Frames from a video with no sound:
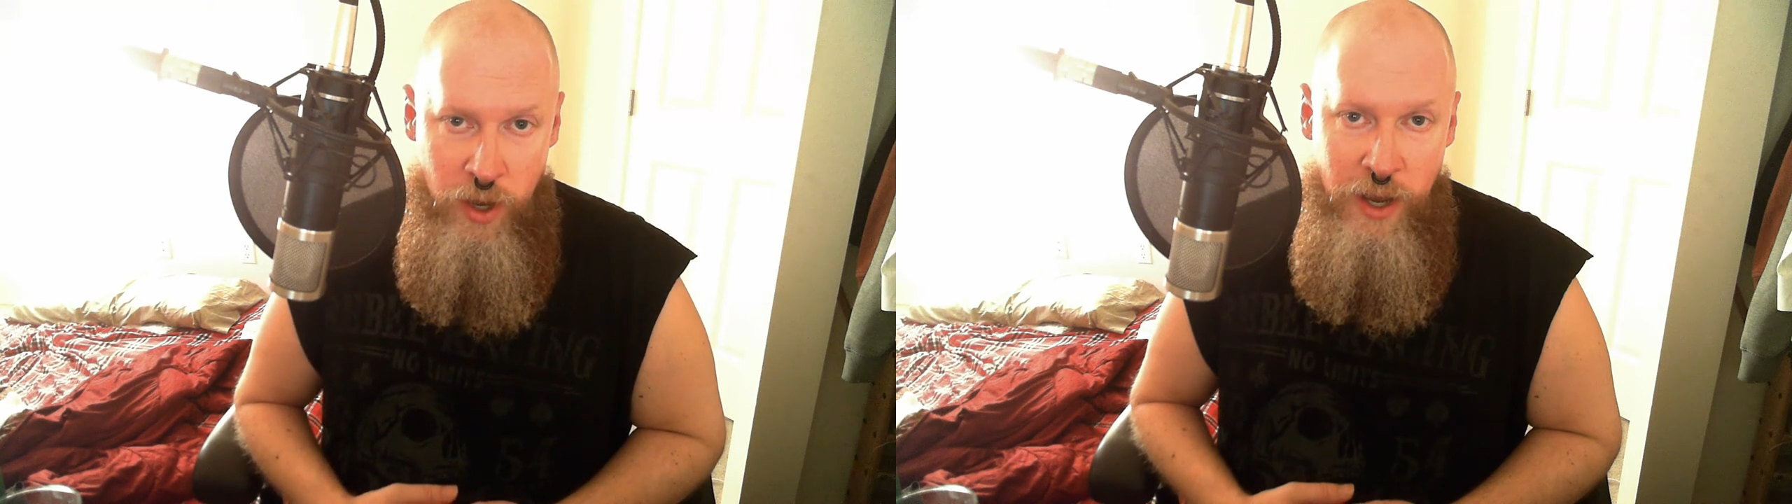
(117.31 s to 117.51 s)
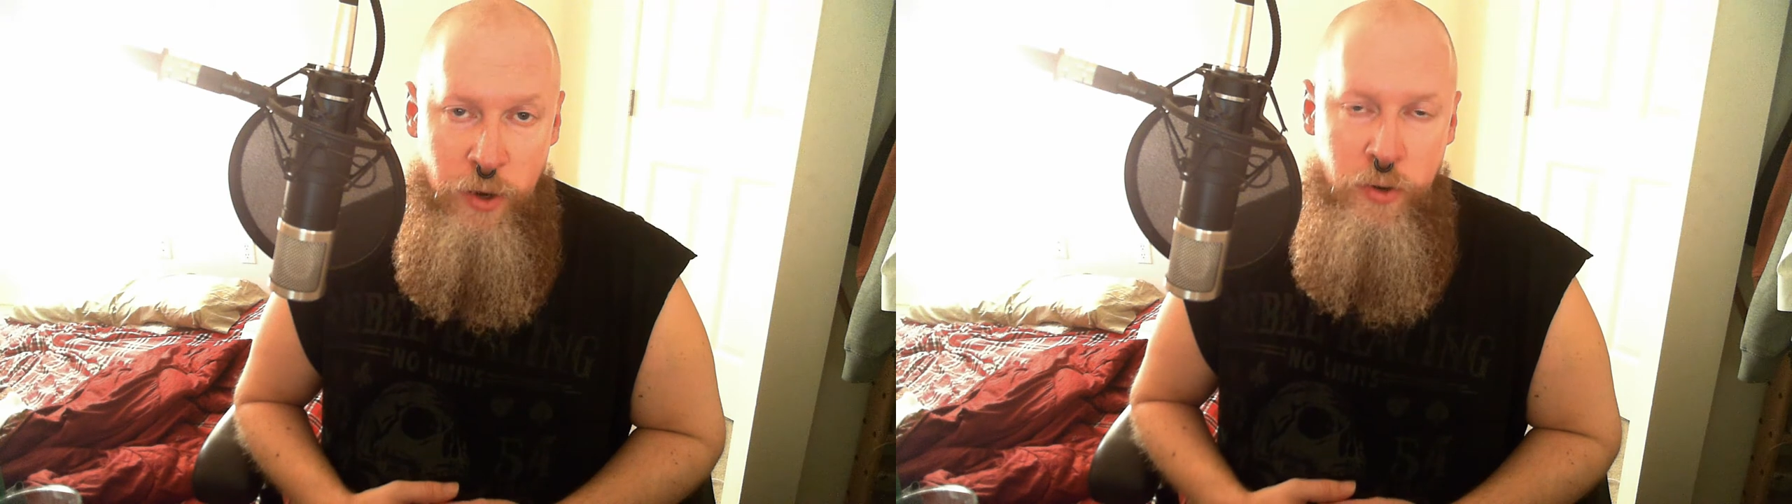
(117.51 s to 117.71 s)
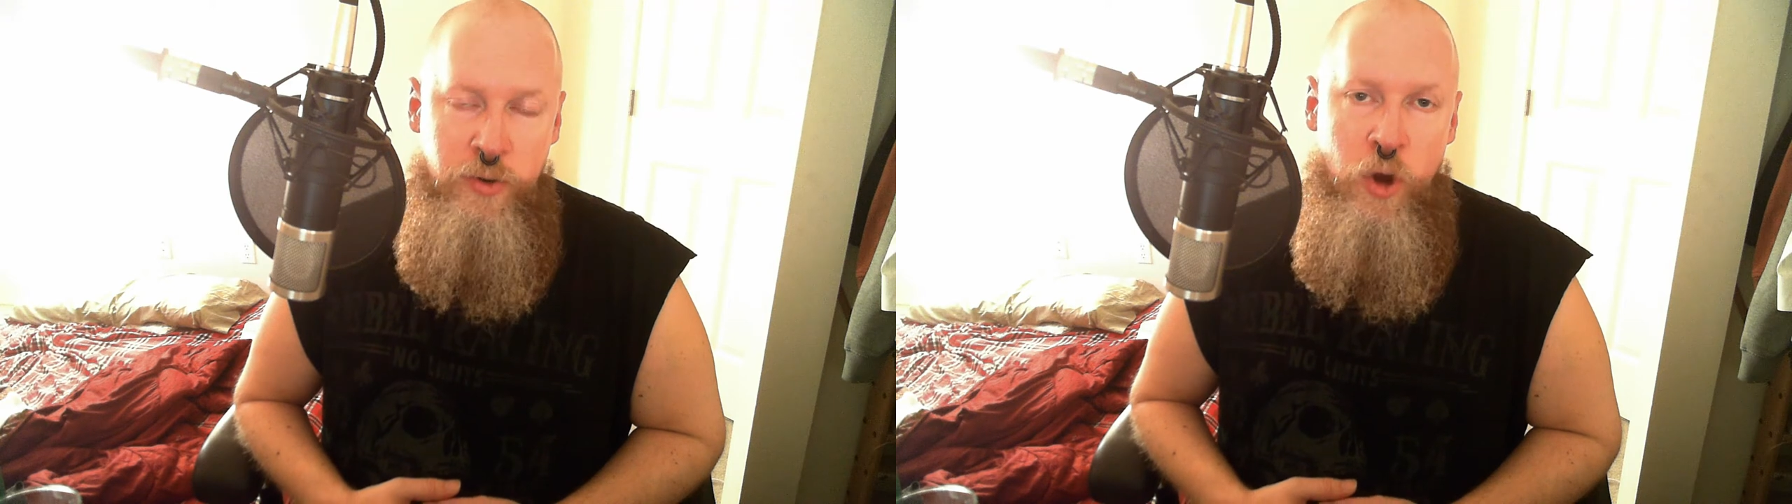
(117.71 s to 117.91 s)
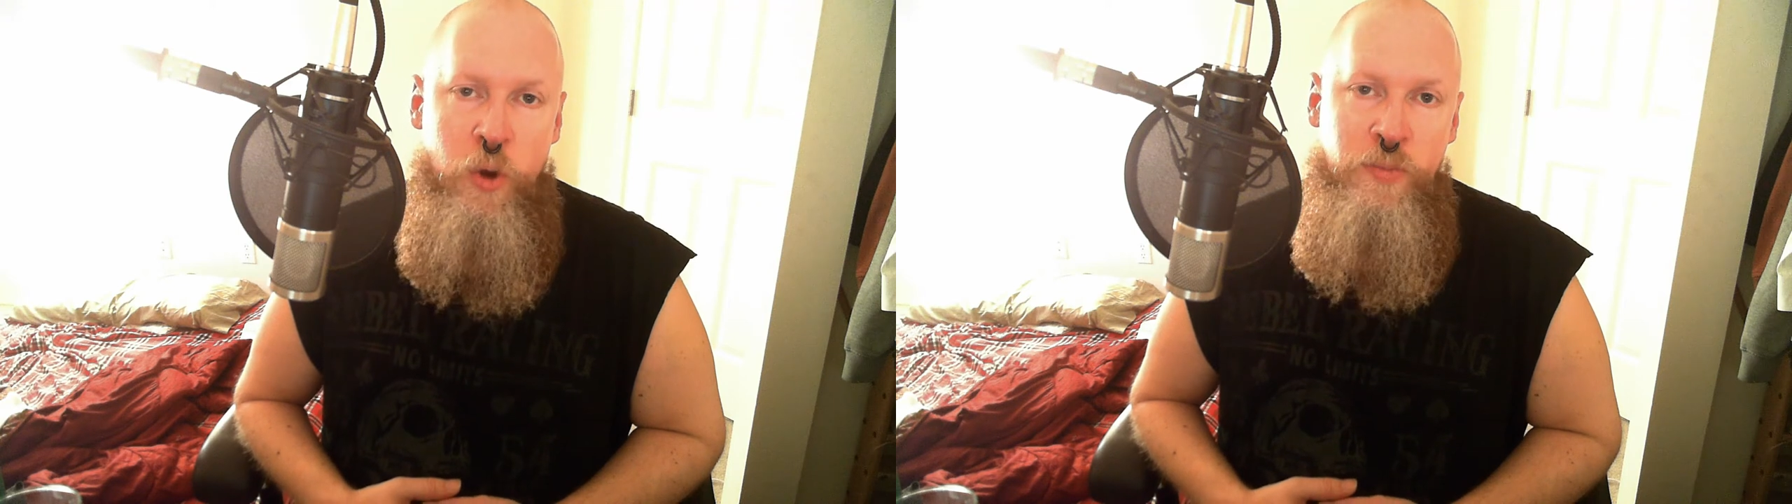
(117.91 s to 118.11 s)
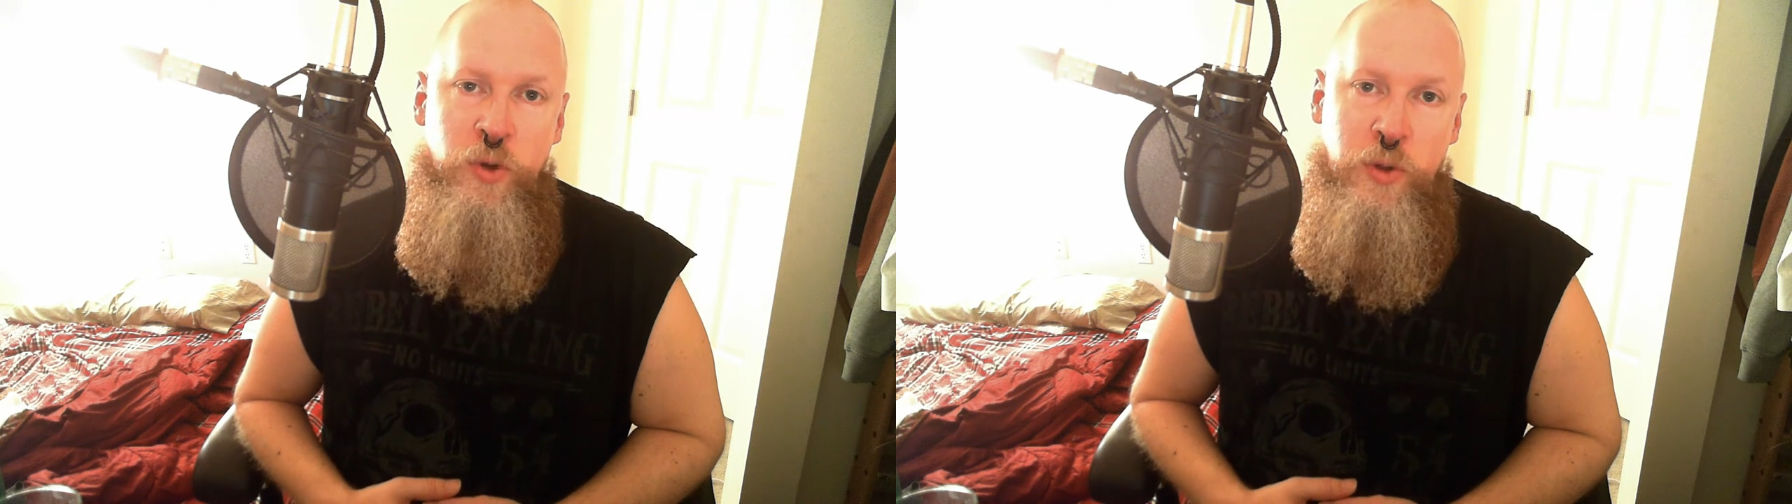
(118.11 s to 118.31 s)
I
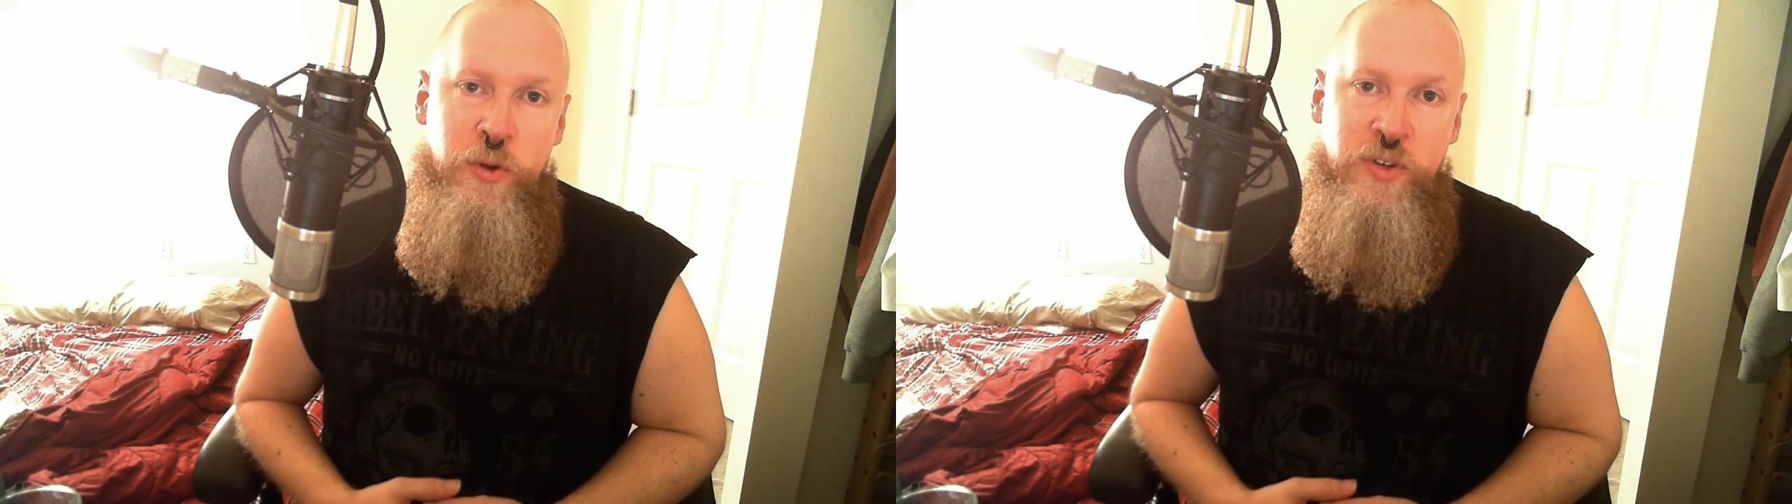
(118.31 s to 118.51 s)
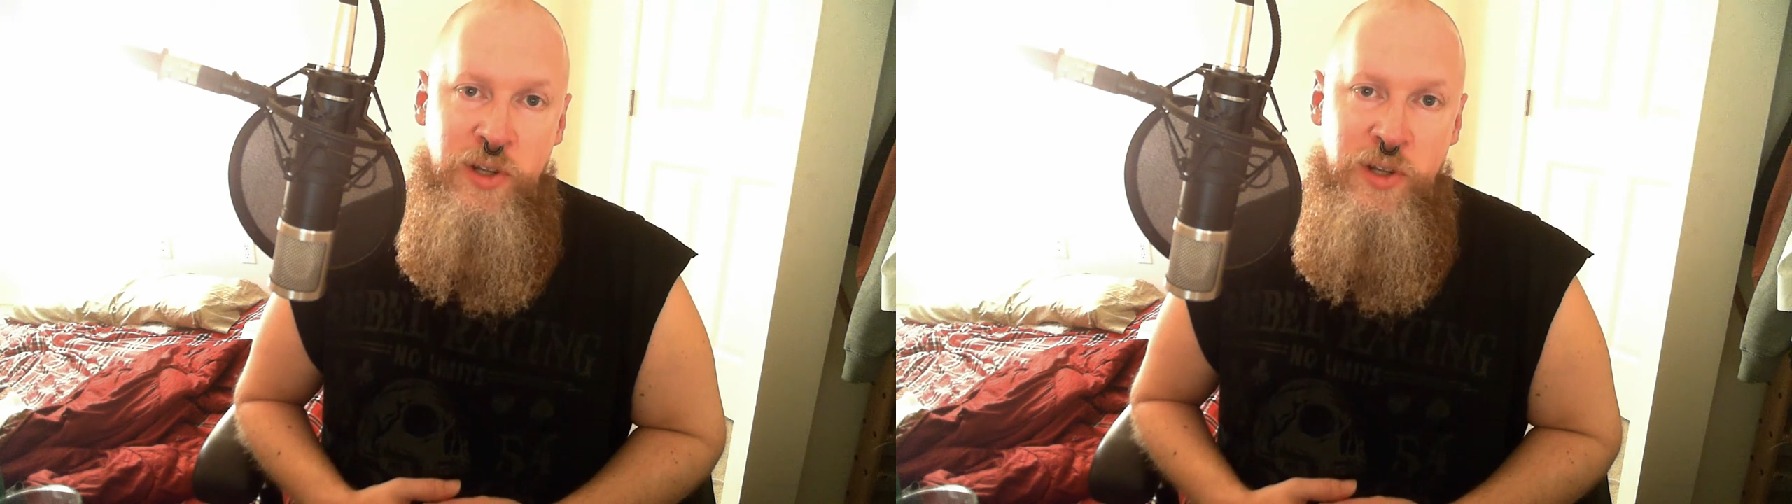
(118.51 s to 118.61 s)
hope you learn